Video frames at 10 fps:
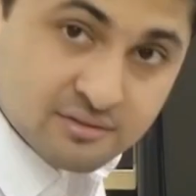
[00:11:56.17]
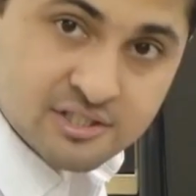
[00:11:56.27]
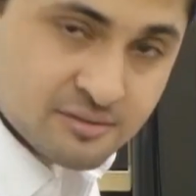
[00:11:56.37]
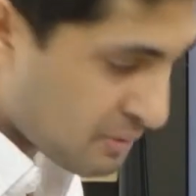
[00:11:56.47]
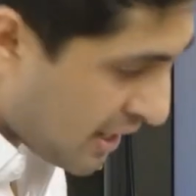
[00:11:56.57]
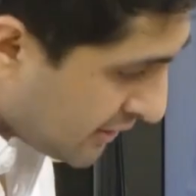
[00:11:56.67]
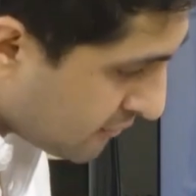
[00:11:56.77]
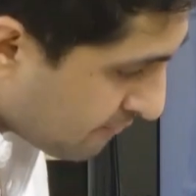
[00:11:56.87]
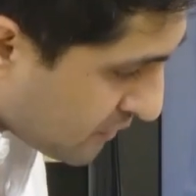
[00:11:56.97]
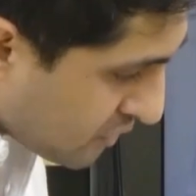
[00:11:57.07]
to the spine,
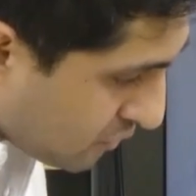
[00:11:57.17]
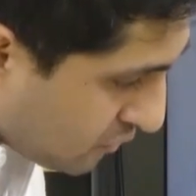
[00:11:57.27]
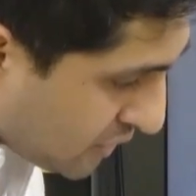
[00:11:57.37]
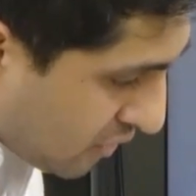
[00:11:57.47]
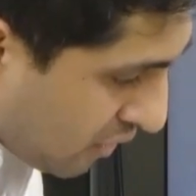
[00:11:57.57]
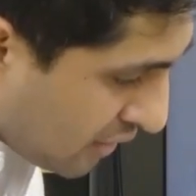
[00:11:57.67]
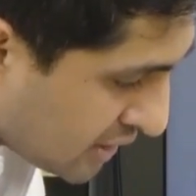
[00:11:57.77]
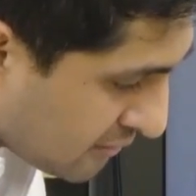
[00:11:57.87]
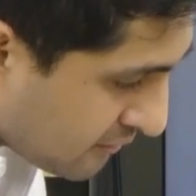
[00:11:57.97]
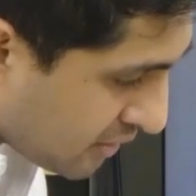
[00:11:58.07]
we call
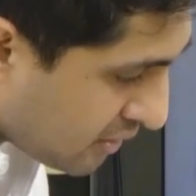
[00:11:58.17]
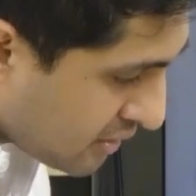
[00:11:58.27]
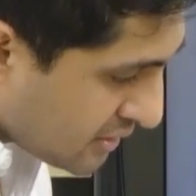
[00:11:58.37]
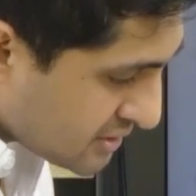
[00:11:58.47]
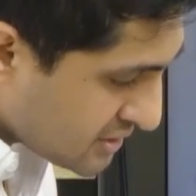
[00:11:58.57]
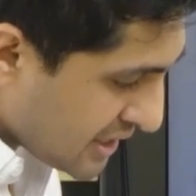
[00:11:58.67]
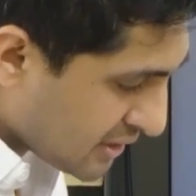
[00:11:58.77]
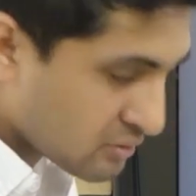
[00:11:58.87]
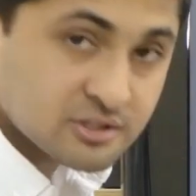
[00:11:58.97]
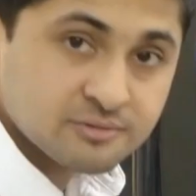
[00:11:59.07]
them a
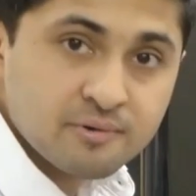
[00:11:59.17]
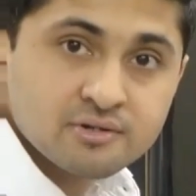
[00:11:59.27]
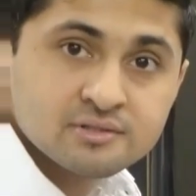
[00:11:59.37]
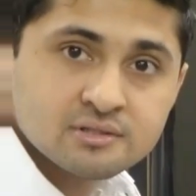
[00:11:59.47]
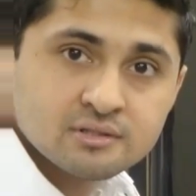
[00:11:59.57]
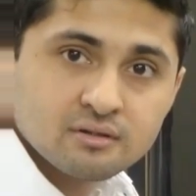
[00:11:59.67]
sacrospinous